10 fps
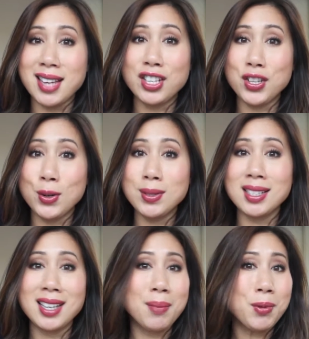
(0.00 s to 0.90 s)
stay tuned
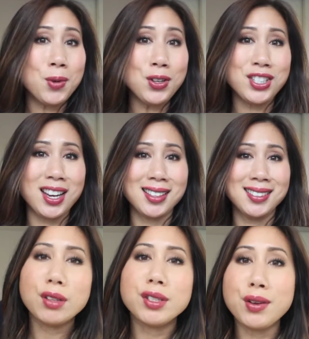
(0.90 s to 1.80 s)
and keep on
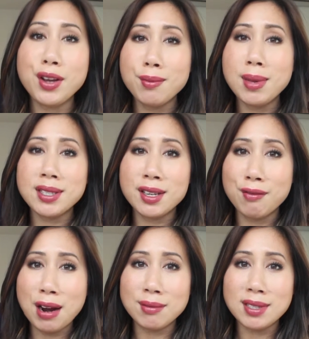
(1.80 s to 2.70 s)
watching. So no messing
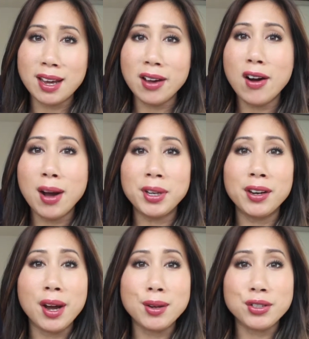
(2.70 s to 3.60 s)
around here, I'm
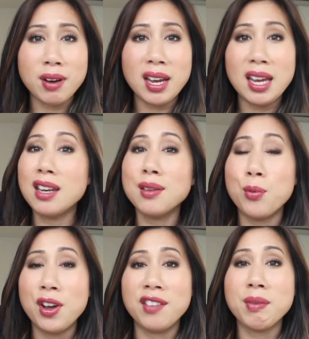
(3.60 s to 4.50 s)
going to go straight
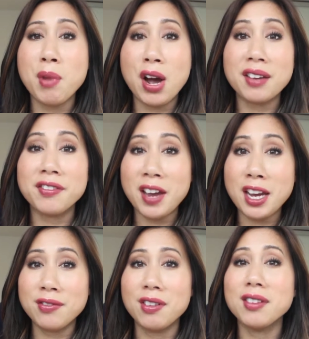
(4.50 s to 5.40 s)
in with my
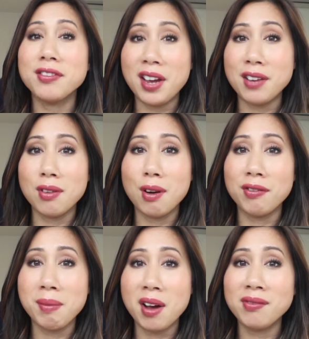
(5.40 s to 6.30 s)
favourite
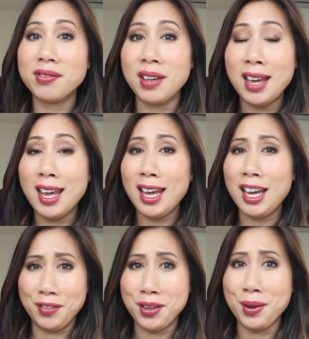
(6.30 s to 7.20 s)
of the month,
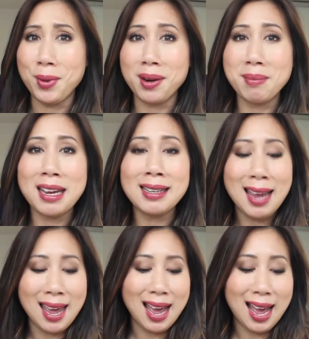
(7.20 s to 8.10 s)
if you know what I mean,
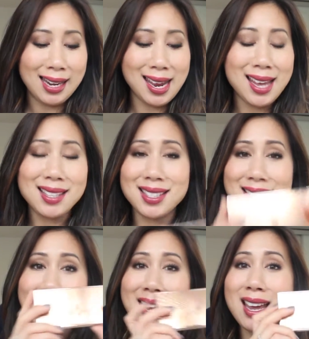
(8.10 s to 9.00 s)
and it's
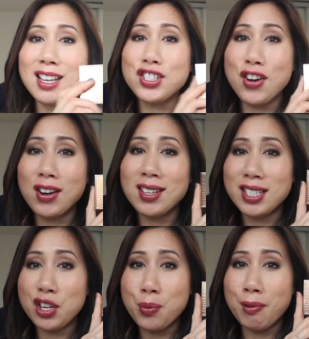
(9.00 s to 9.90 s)
the Charlotte
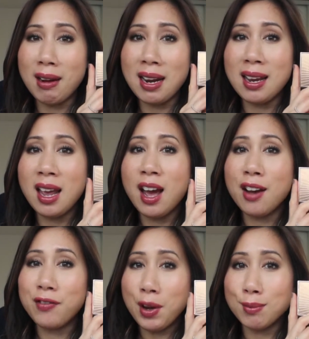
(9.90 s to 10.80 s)
Tilbury
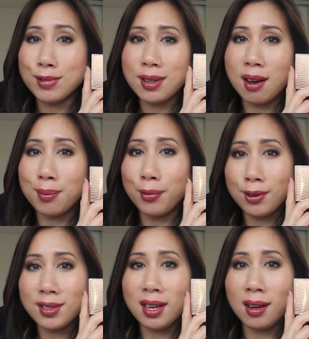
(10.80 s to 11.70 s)
Film Star
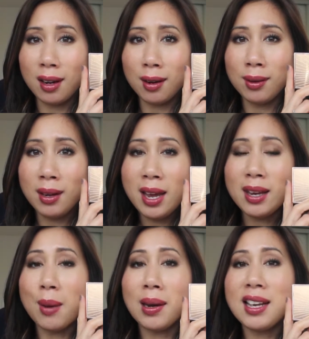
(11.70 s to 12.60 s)
Bronze and Glow.
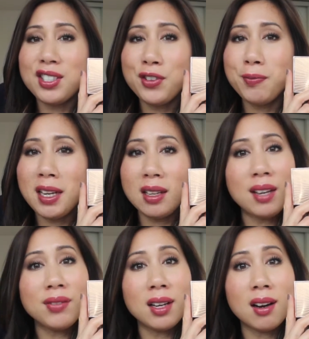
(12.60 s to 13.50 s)
Now, unless you've been
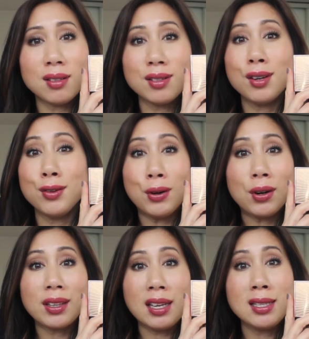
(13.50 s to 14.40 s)
living under a
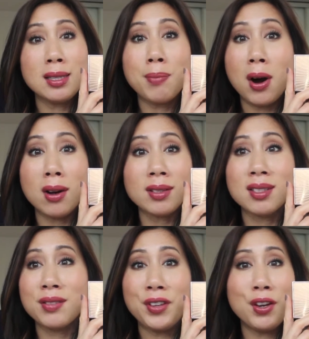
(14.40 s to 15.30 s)
rock these
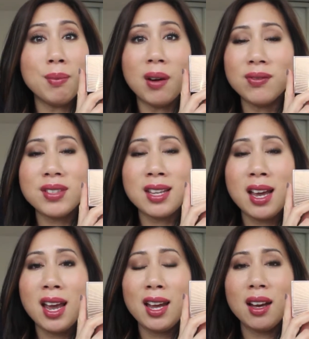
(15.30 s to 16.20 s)
past few months,
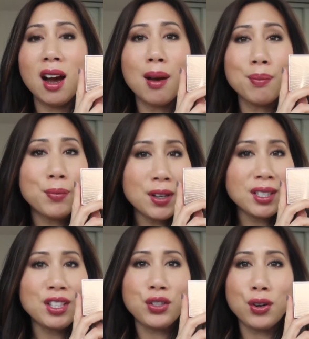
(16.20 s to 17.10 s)
I'm
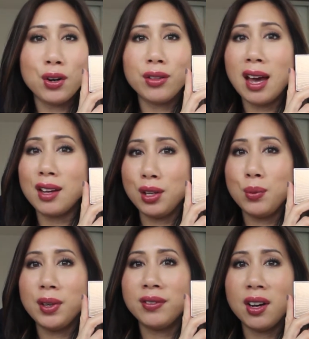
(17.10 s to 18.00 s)
pretty sure that
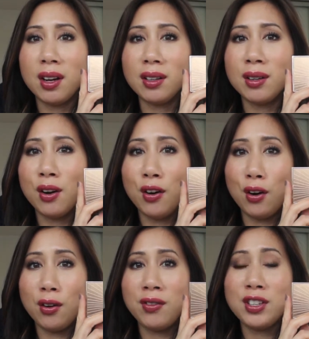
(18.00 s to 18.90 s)
you would have heard
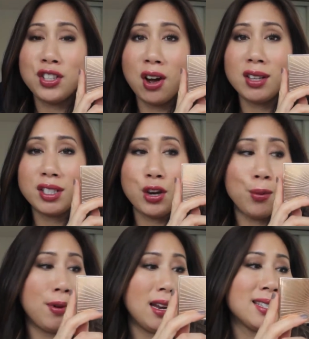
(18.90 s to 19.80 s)
of Charlotte
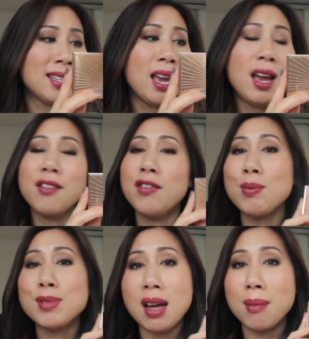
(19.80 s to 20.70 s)
Tilbury's
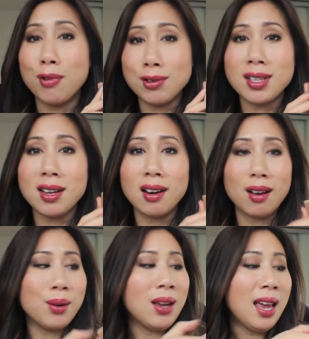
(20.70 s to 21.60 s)
Film Star Bronze and Glow.